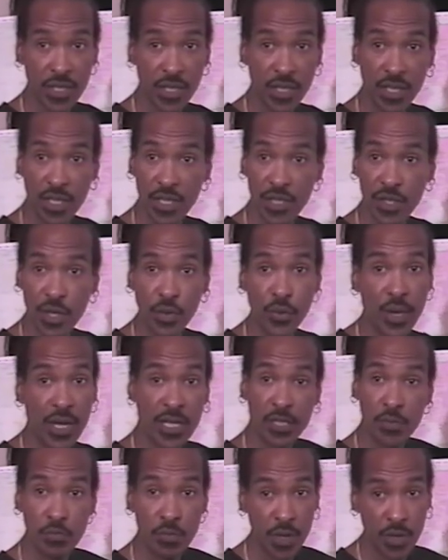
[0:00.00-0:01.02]
is the
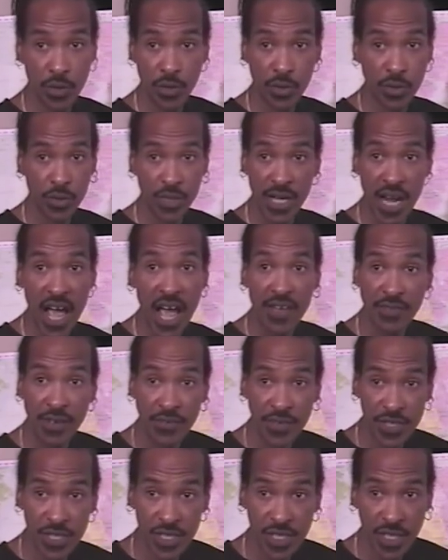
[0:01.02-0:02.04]
greatest miracle that I've ever
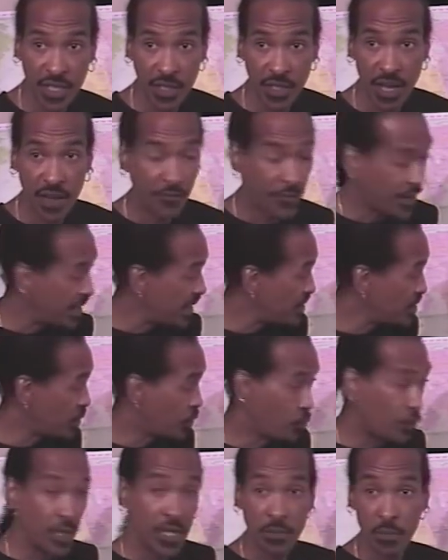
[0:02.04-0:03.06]
seen. Forget the
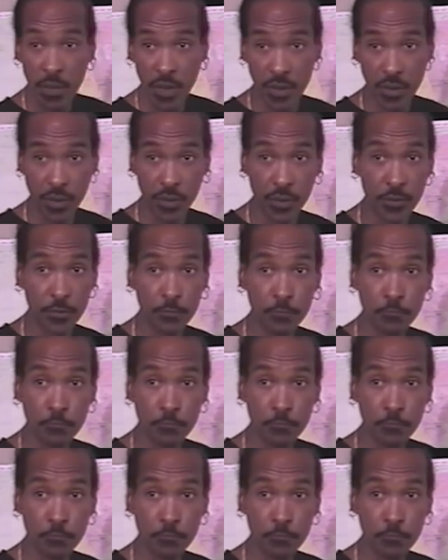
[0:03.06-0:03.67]
Greek miracle.